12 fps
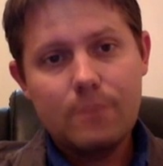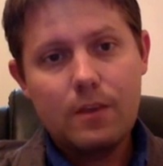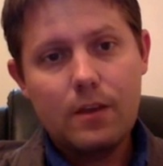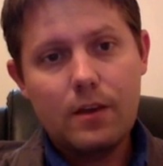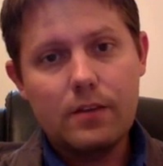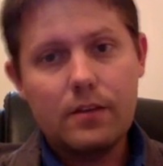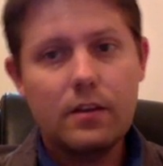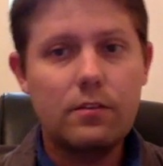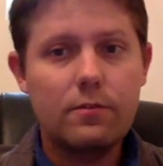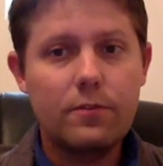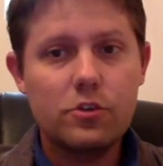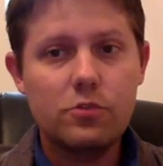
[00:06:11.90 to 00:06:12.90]
Again,
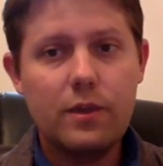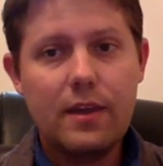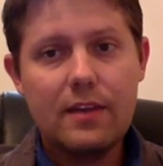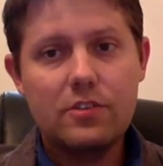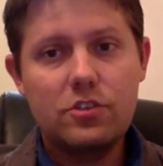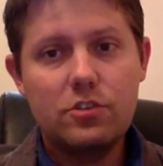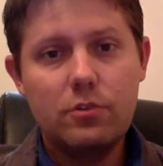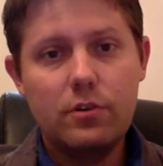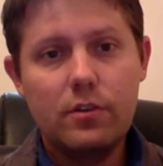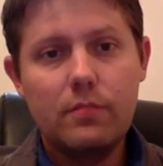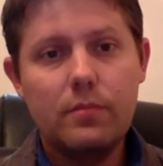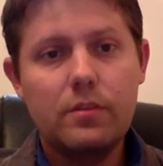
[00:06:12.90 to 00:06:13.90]
the first week has two
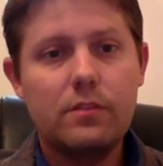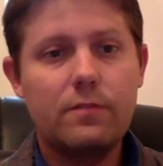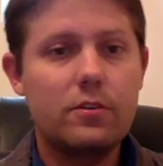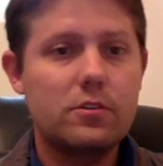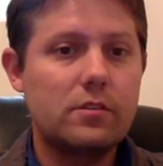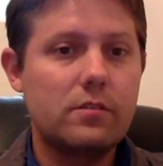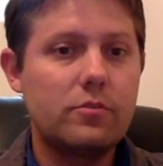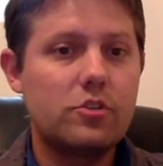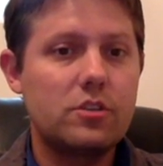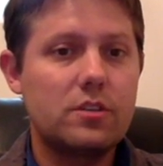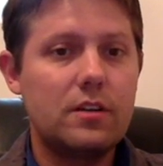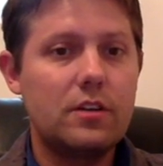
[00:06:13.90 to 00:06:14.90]
of them, but the first of them is
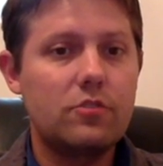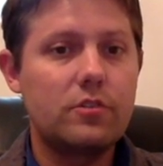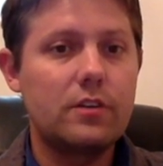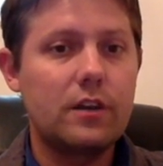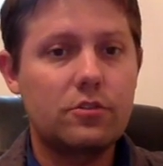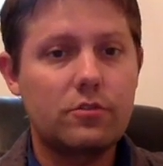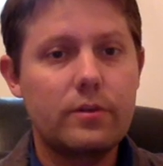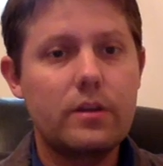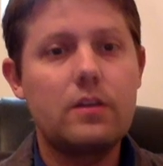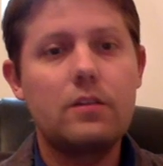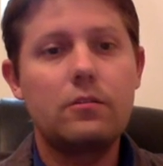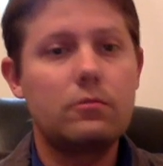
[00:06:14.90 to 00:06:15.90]
just an
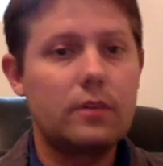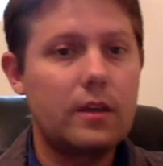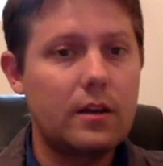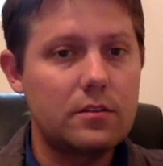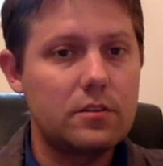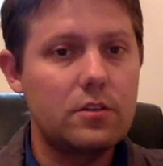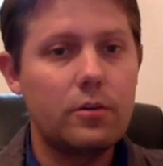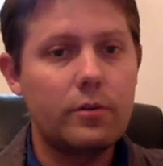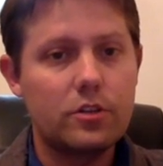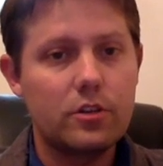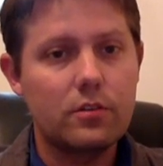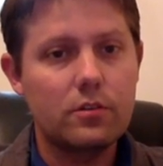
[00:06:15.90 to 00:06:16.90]
introductory, getting to know
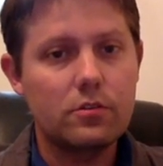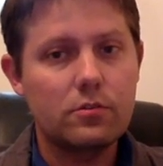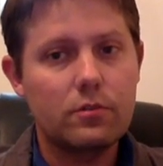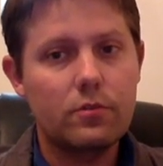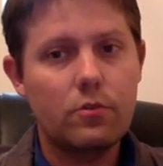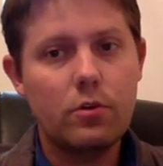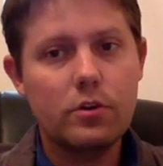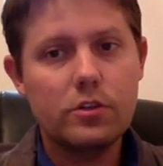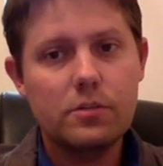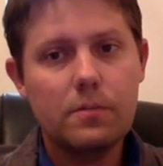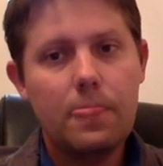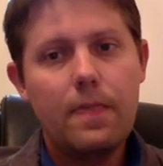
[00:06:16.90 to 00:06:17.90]
each other sort of
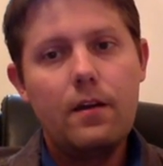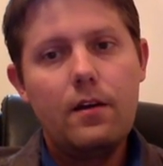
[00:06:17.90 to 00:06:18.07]
course.